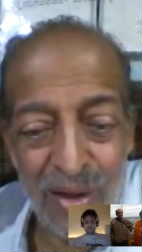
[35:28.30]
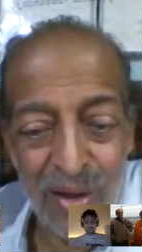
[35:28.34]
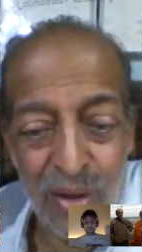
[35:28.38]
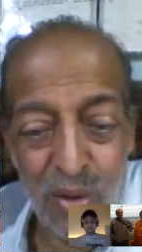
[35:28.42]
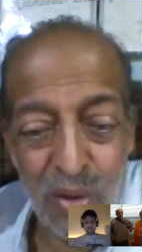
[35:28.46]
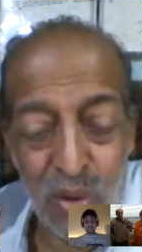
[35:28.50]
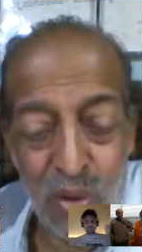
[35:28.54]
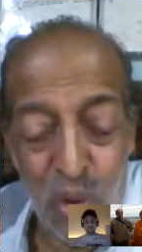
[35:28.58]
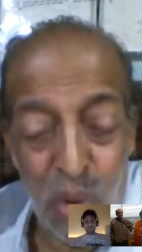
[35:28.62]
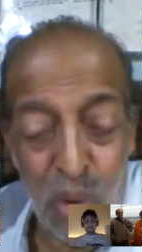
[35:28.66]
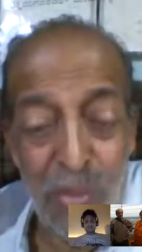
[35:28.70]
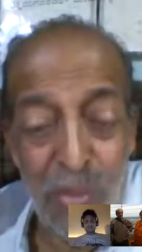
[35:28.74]

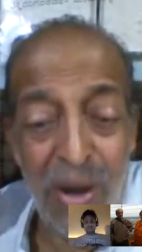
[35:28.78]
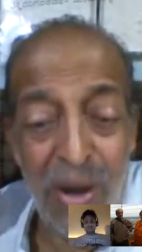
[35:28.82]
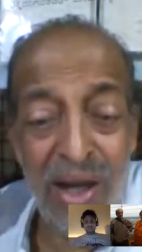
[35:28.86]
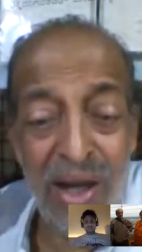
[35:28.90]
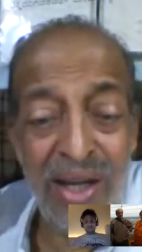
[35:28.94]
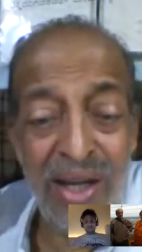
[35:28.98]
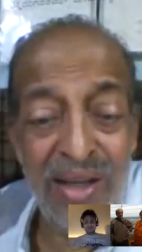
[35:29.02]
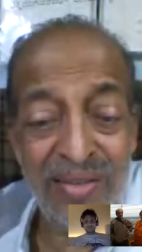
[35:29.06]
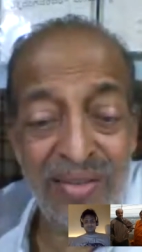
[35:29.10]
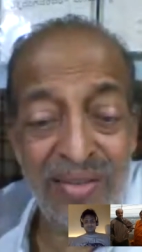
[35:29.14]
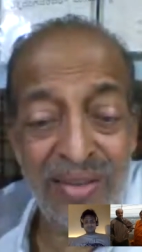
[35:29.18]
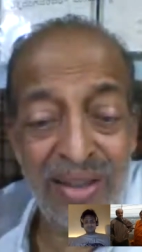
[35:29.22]
Coma
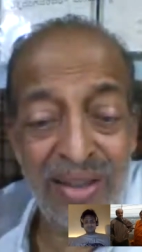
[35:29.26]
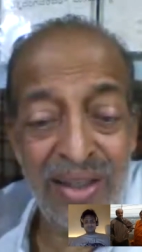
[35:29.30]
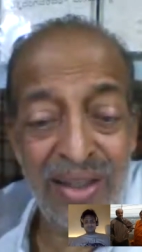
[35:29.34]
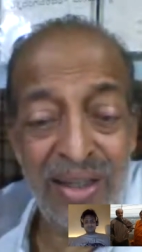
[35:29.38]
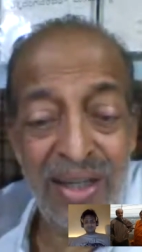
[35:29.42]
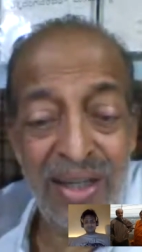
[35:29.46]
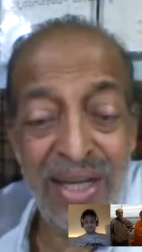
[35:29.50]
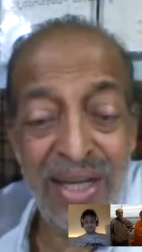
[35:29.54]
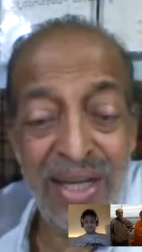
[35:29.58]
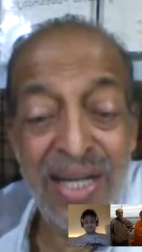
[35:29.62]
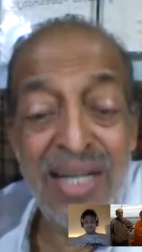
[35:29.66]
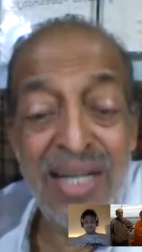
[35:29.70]
is
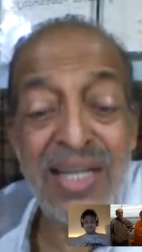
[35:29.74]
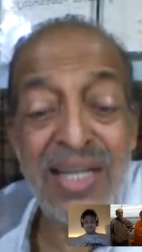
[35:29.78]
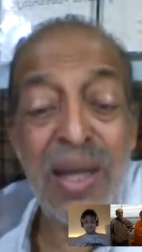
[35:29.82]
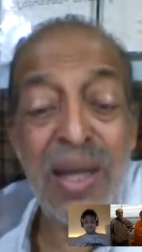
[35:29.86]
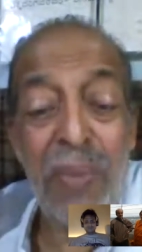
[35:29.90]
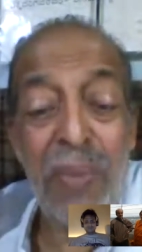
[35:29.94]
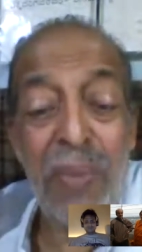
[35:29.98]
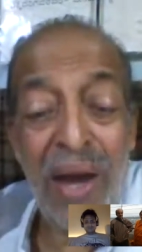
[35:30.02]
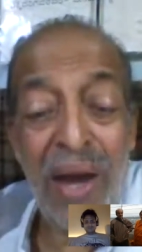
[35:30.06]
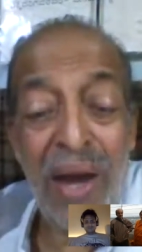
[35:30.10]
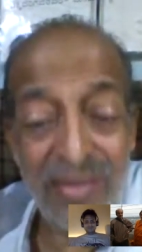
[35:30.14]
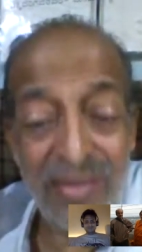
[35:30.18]

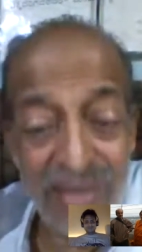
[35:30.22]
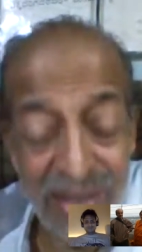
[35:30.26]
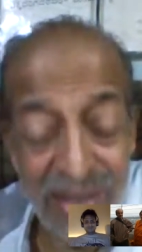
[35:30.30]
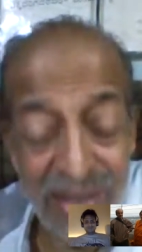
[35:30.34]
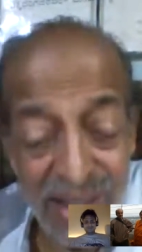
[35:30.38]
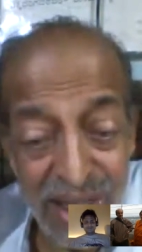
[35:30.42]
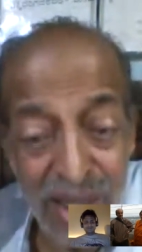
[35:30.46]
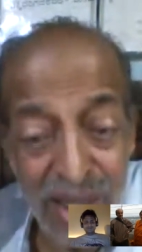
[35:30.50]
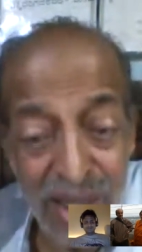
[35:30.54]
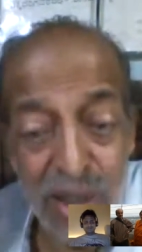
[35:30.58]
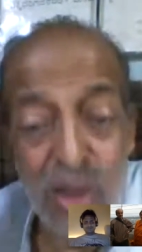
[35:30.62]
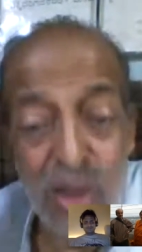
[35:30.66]

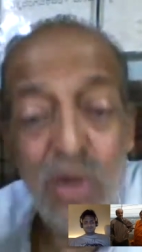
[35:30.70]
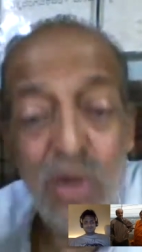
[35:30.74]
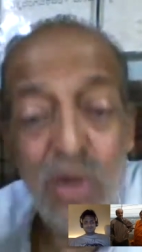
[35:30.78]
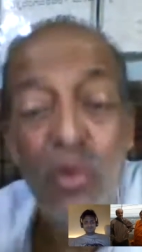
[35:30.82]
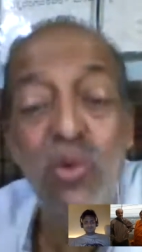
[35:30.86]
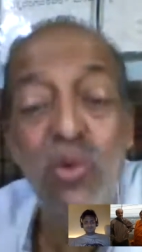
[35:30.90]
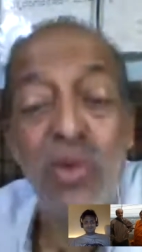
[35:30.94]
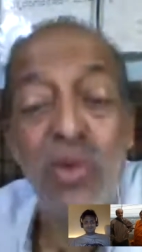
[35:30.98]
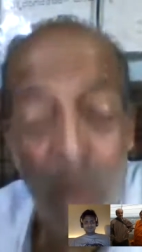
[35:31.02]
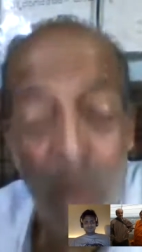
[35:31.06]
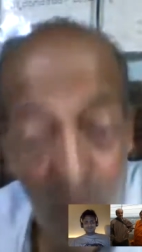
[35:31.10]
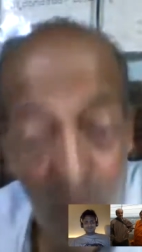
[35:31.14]
incapacity to
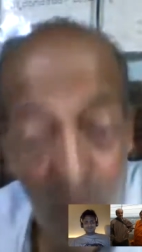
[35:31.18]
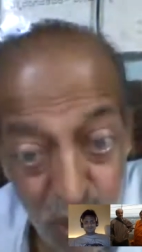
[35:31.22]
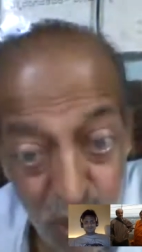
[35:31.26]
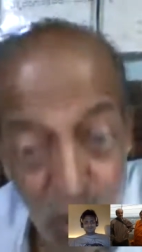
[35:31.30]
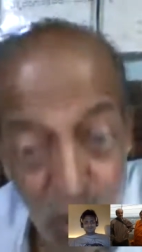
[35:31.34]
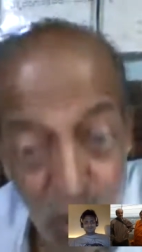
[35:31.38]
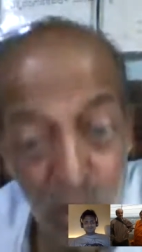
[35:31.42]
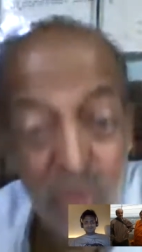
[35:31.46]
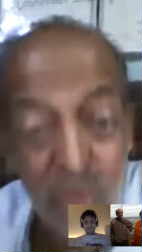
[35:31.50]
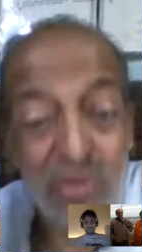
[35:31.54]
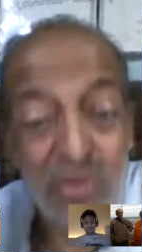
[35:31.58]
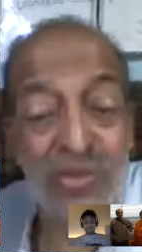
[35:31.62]
use our own
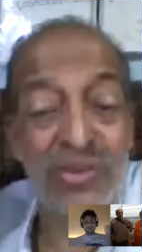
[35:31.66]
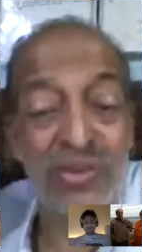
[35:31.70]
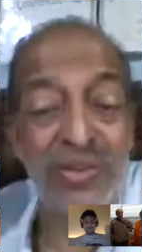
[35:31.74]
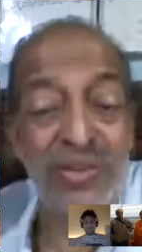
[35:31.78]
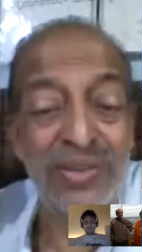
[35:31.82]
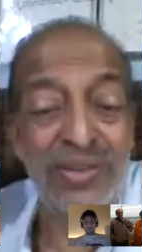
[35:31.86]
tools.